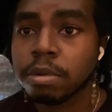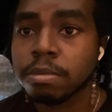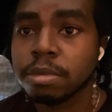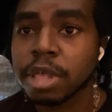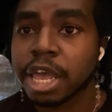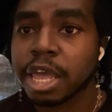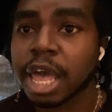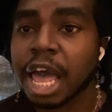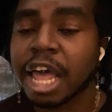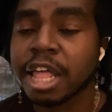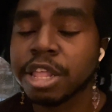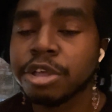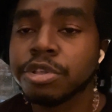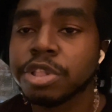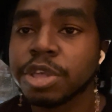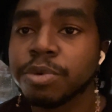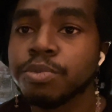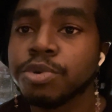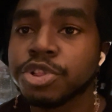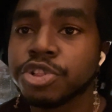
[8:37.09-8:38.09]
Like, I
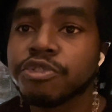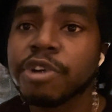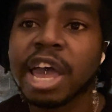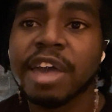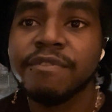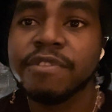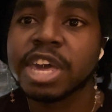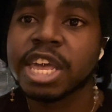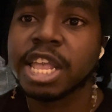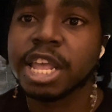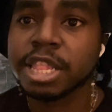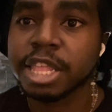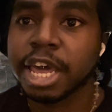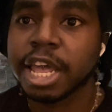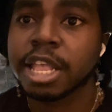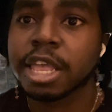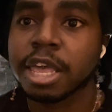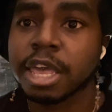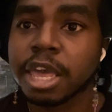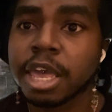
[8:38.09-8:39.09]
literally was driving in
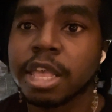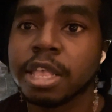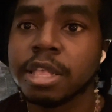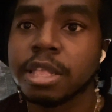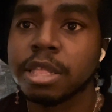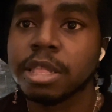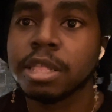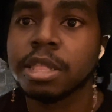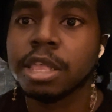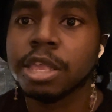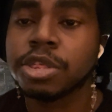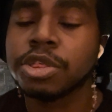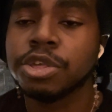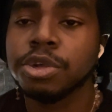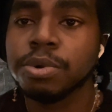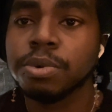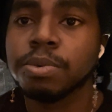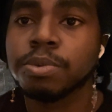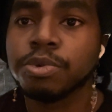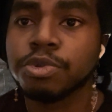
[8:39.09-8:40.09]
Atlanta, and this
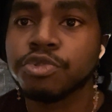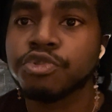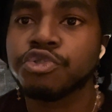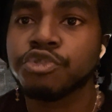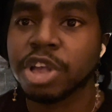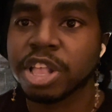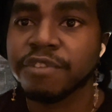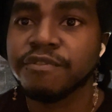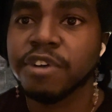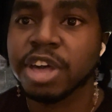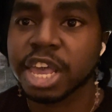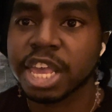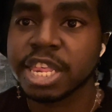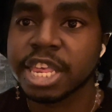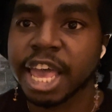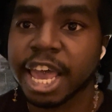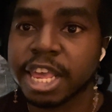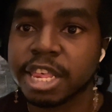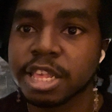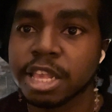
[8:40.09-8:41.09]
dude was trying to fuck his
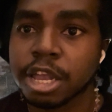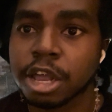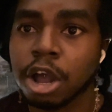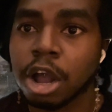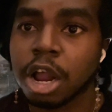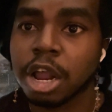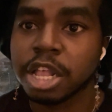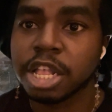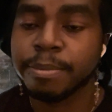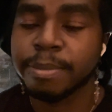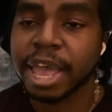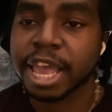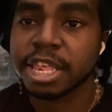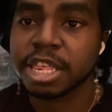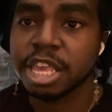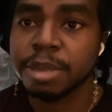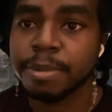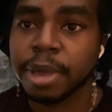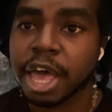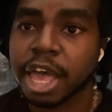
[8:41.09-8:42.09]
ex in the car in the
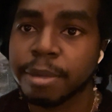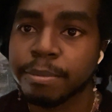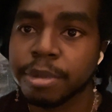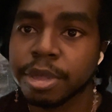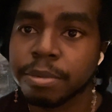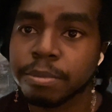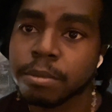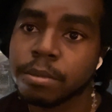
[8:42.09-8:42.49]
backseat behind me.